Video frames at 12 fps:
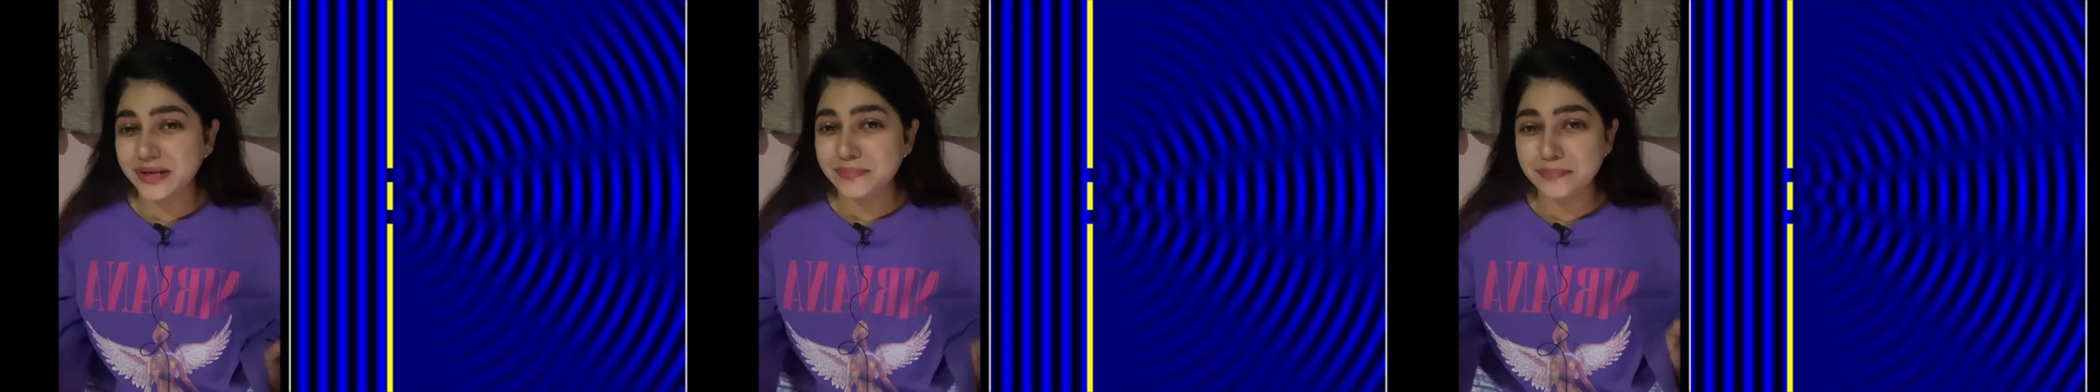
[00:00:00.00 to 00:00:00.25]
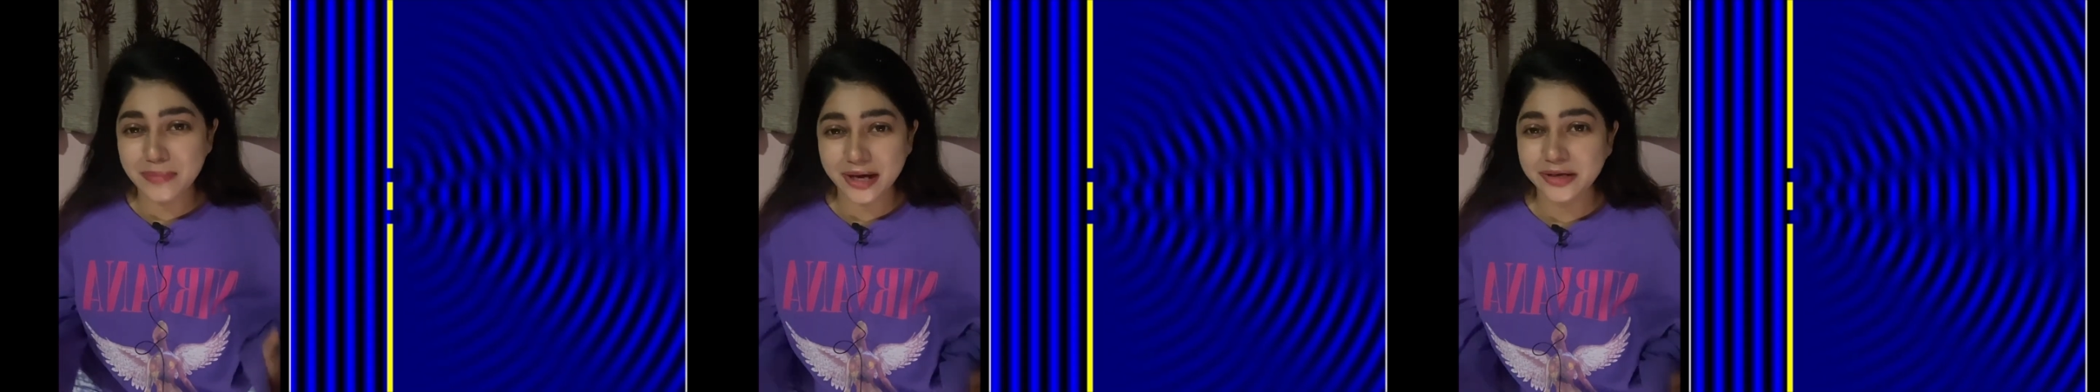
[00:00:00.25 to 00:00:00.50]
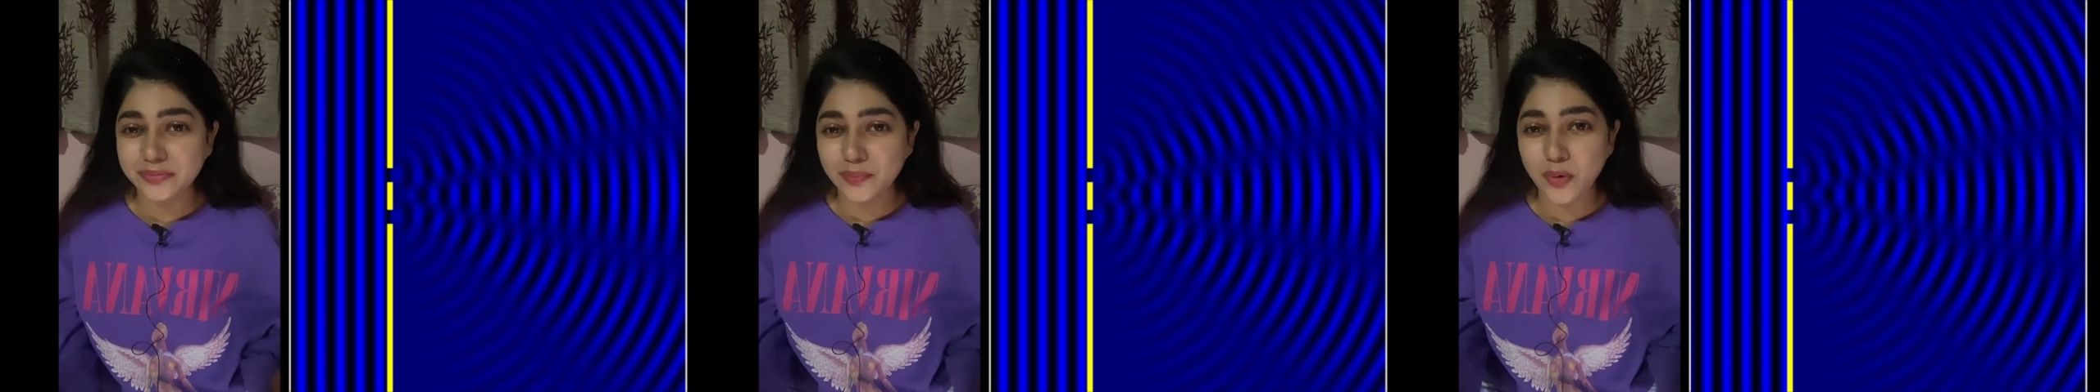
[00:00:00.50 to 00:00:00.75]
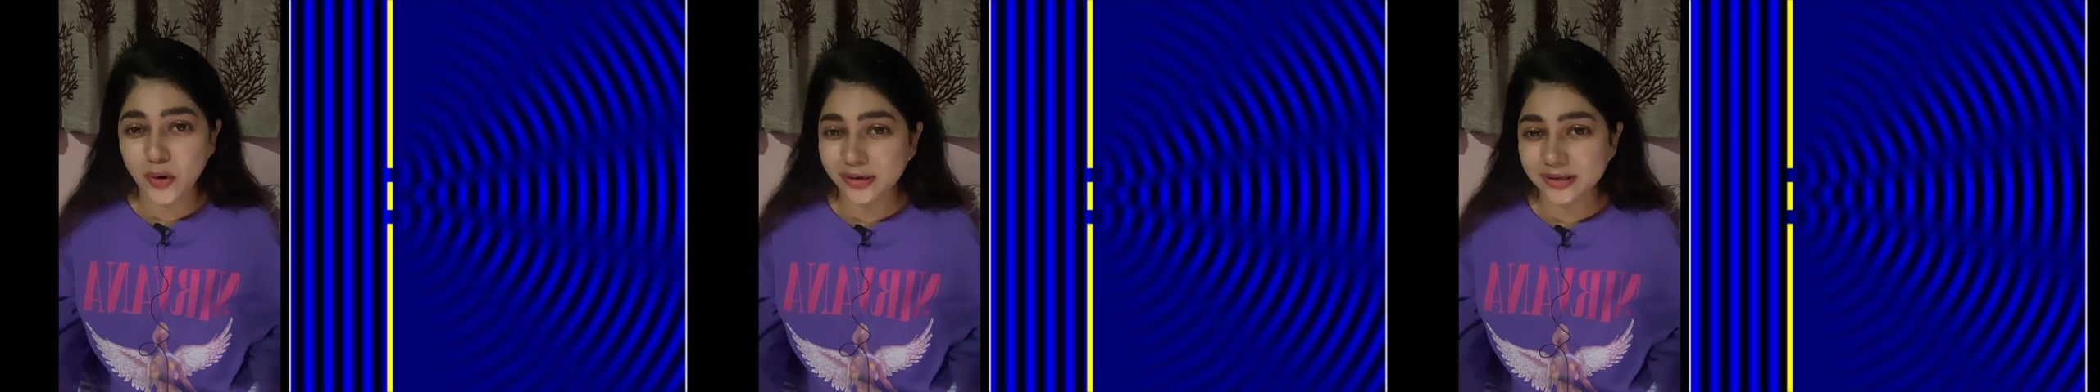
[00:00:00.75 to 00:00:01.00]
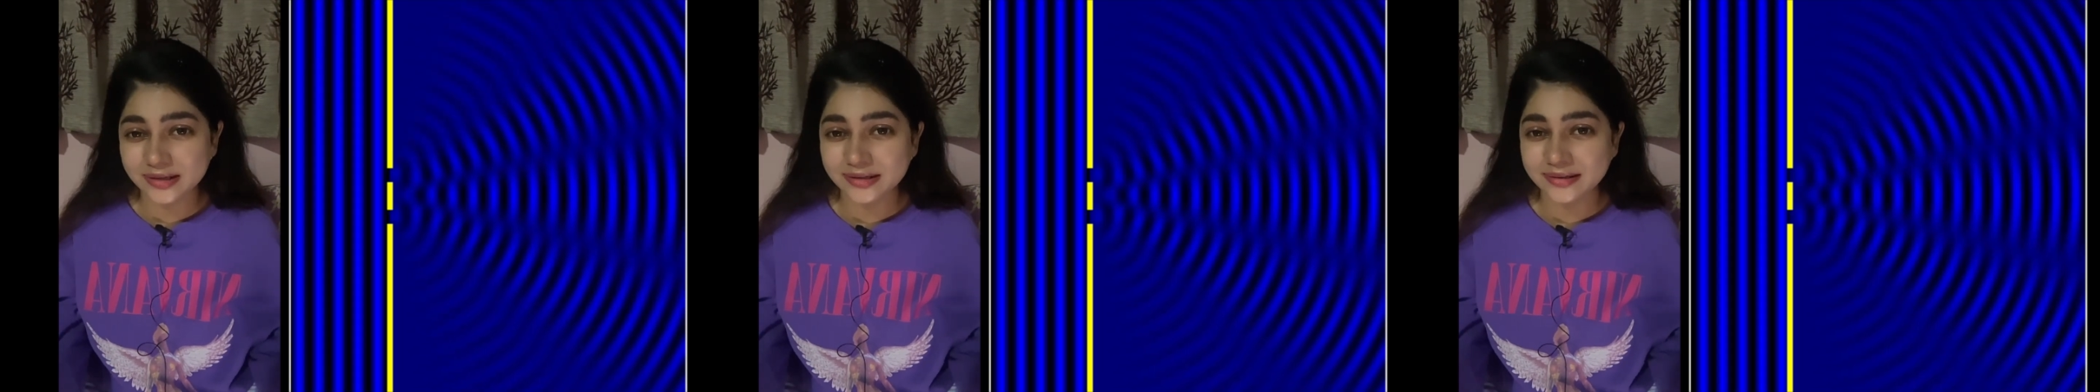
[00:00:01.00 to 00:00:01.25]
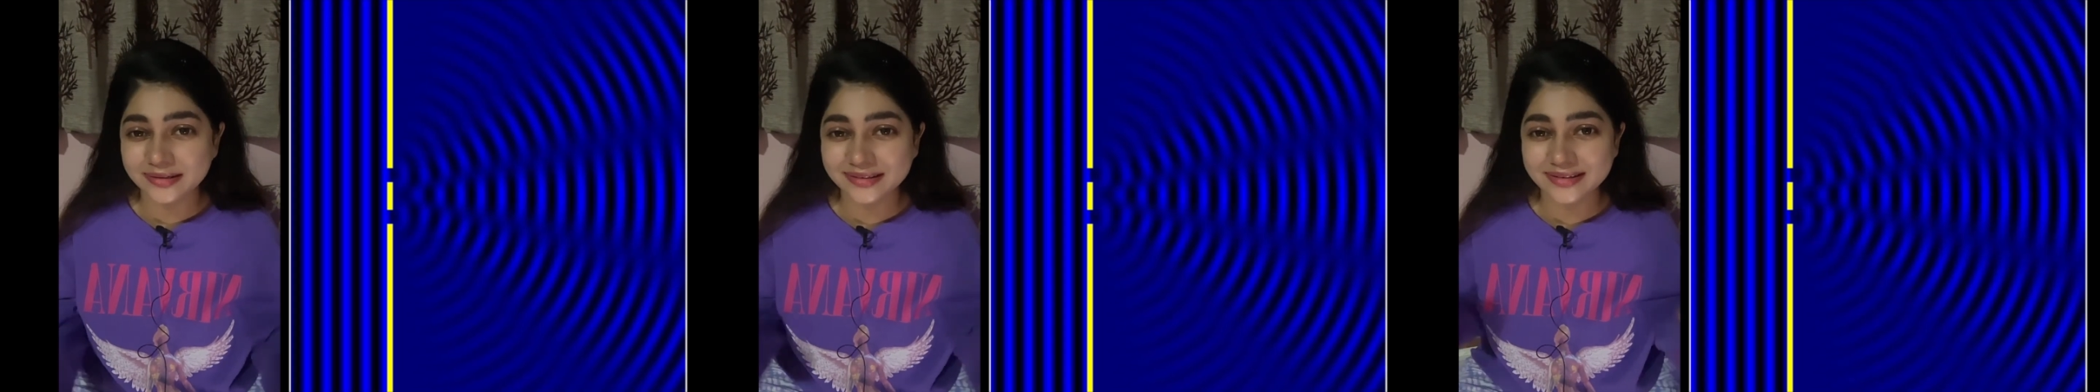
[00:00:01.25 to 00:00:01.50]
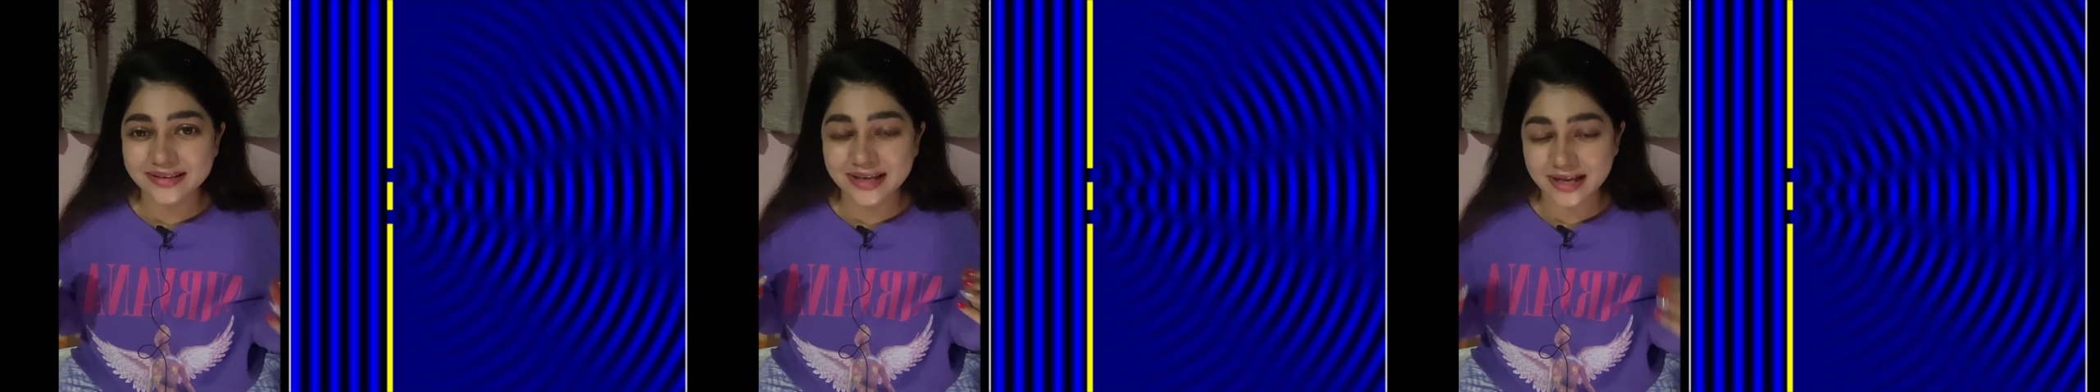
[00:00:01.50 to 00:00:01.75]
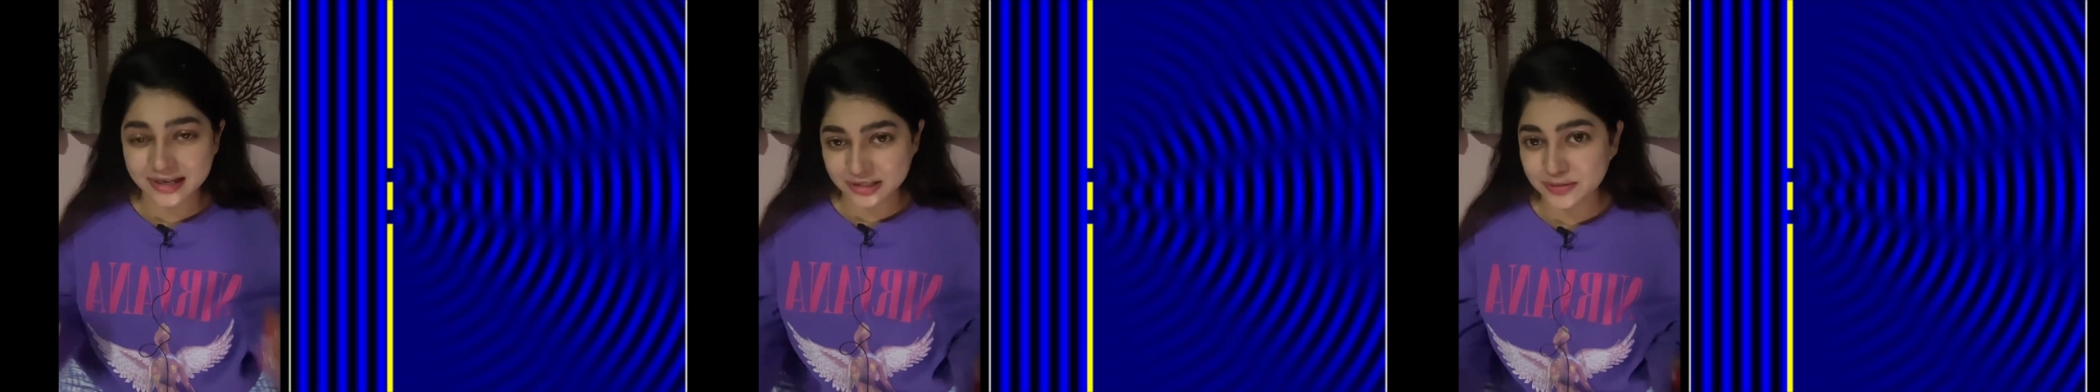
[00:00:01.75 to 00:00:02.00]
mind-boggling
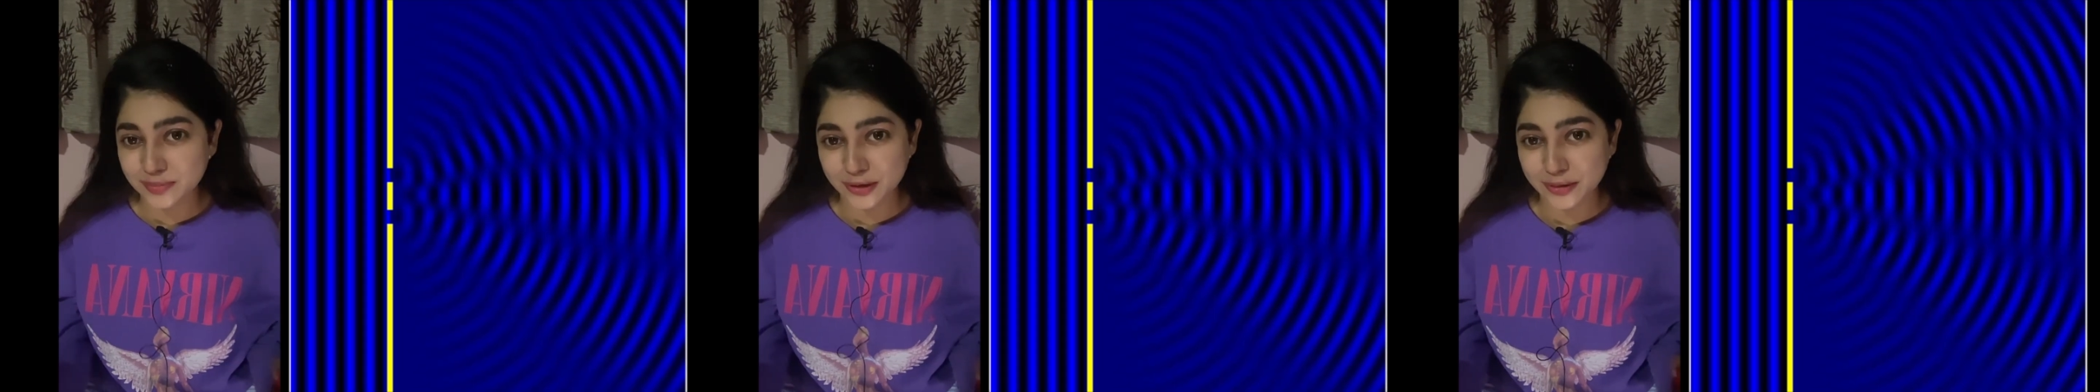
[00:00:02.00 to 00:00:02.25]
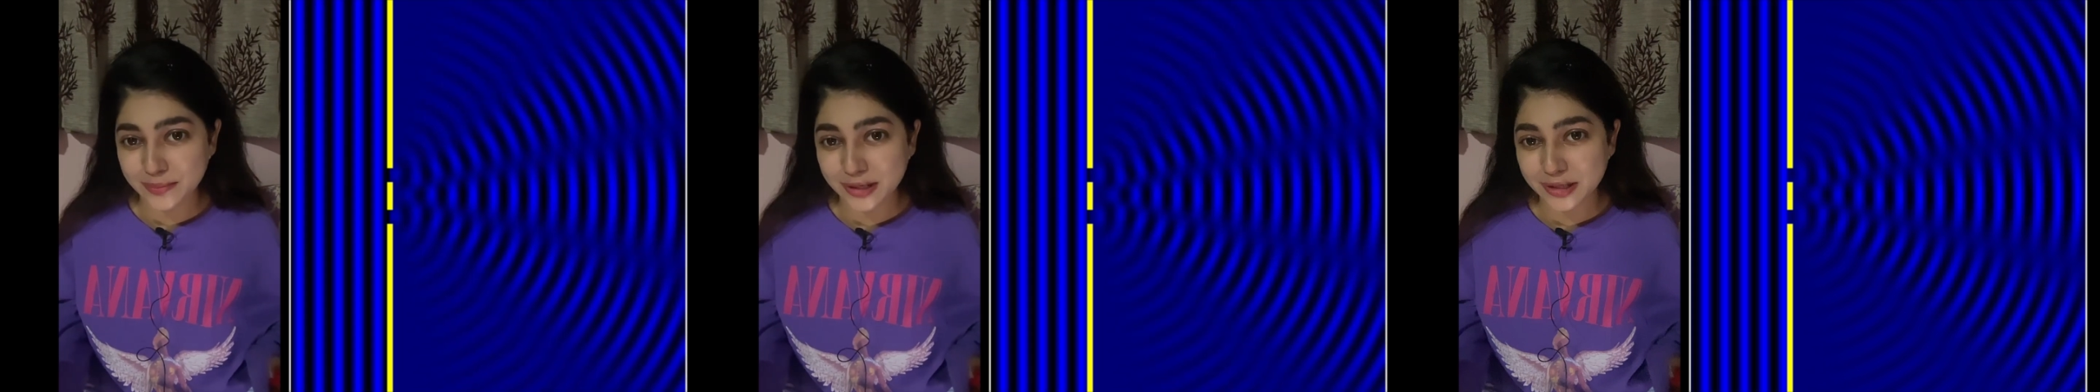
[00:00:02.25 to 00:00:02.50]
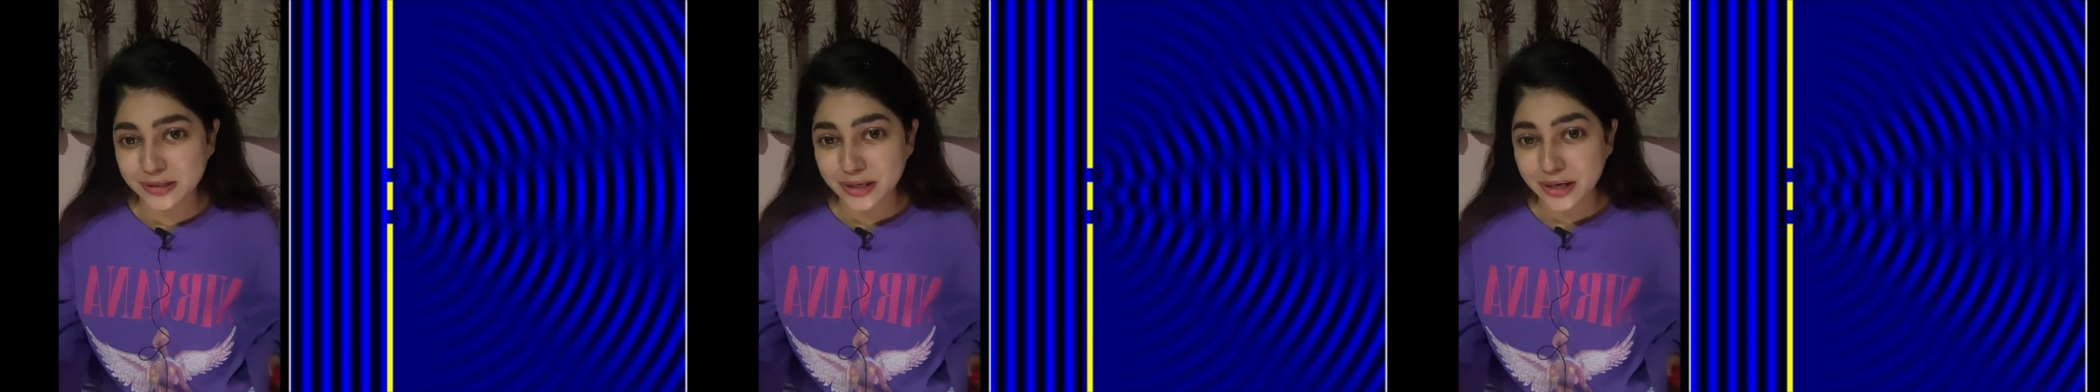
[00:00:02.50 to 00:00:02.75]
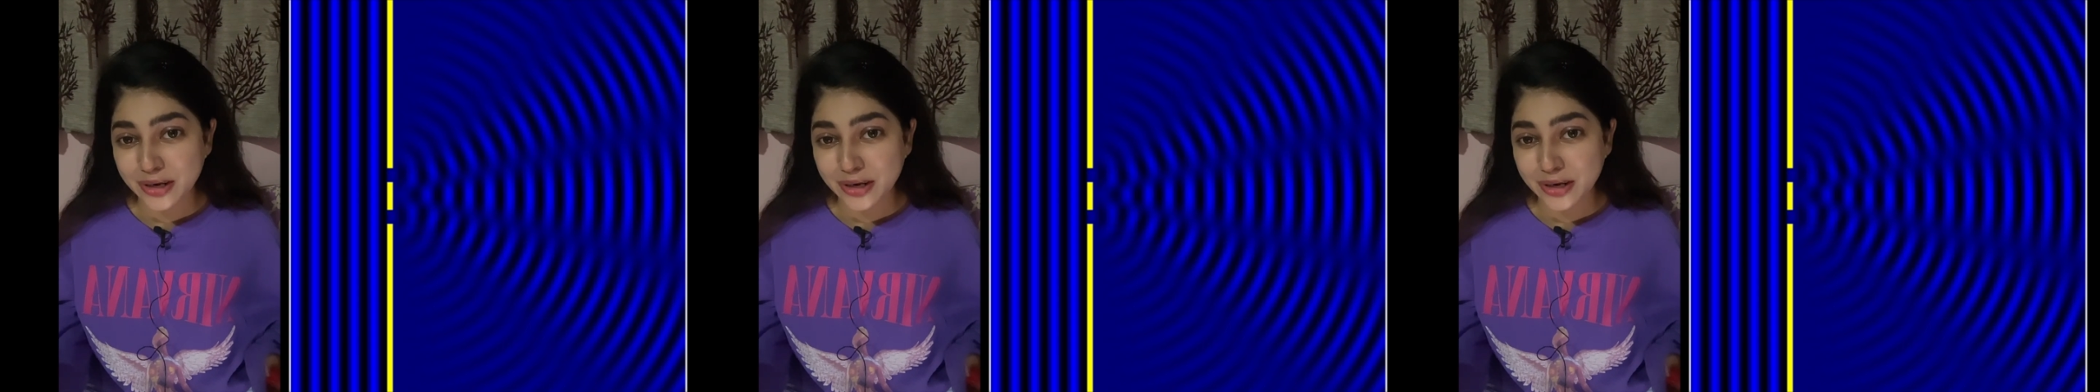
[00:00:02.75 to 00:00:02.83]
experiment.